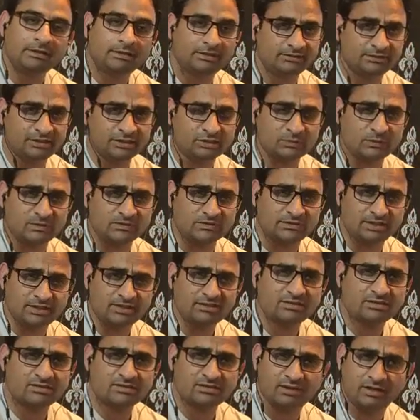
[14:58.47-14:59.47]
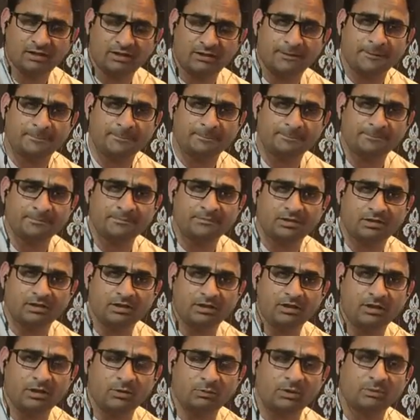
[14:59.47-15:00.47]
This was this.
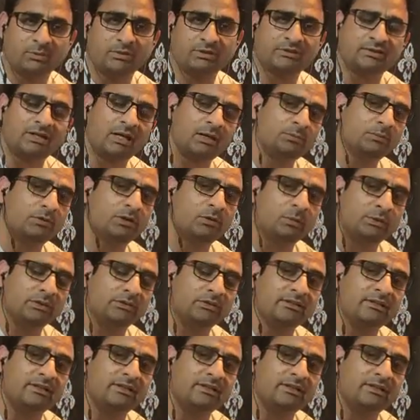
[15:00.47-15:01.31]
We will come with the